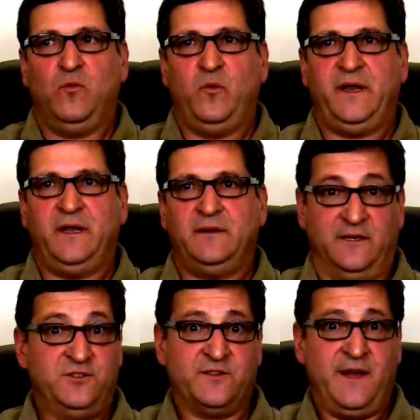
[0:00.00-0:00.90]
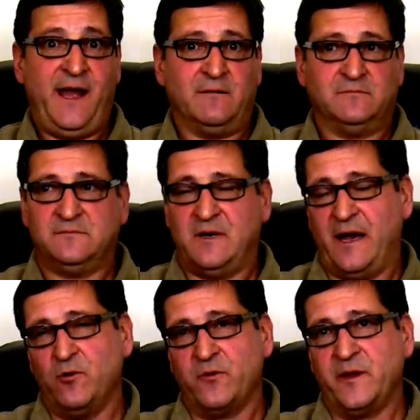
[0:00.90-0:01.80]
We did just that.
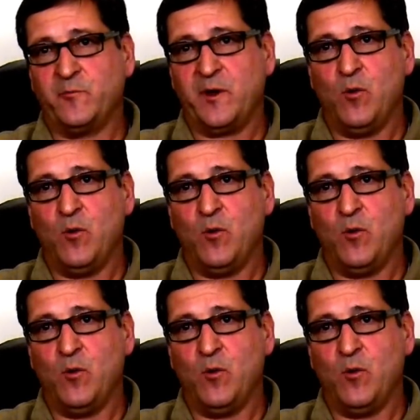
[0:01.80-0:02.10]
I don't think we